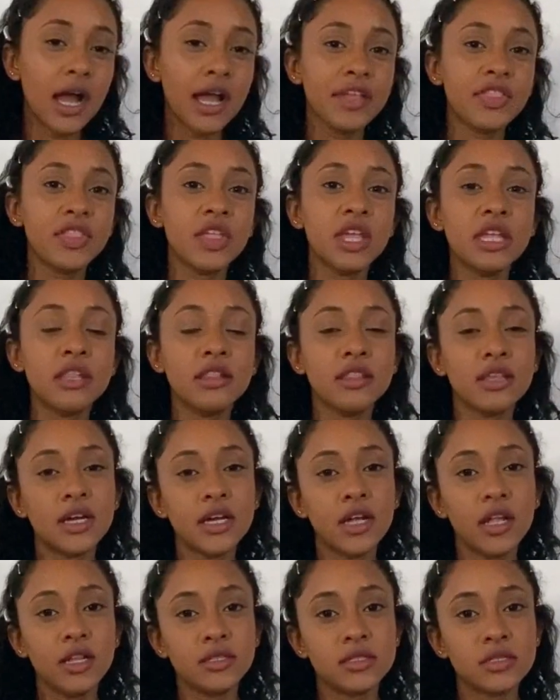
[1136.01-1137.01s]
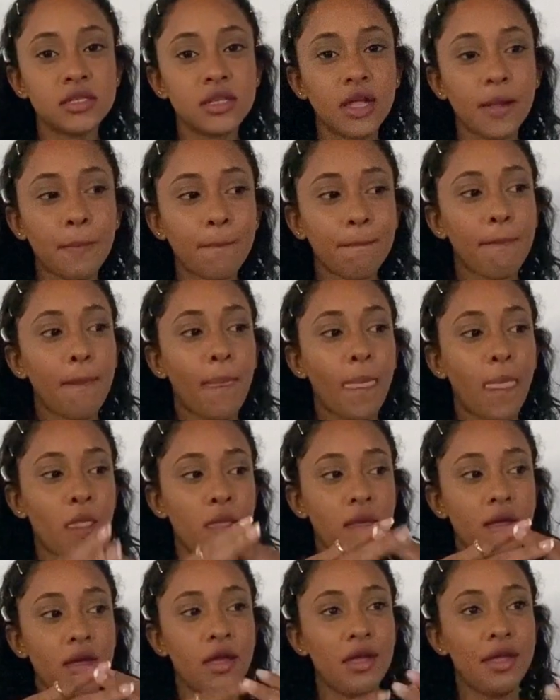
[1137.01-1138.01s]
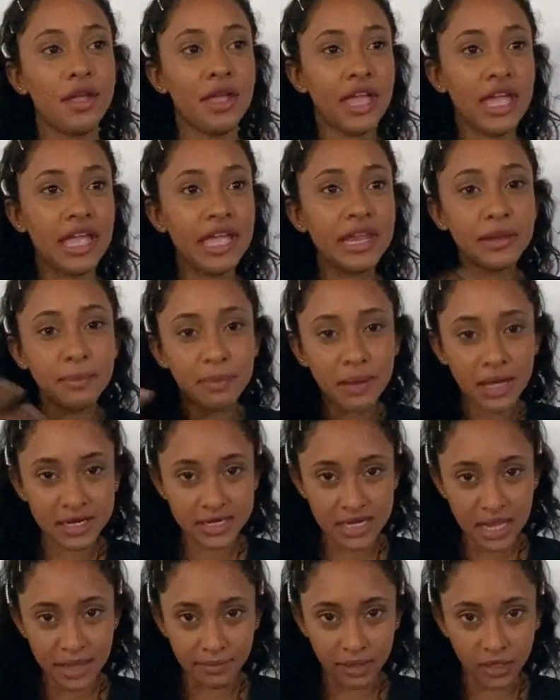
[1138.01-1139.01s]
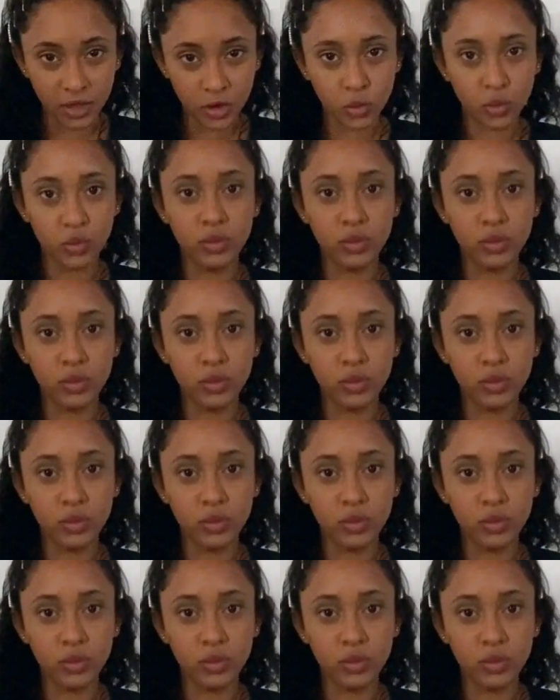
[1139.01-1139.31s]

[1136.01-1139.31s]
think that in a pandemic,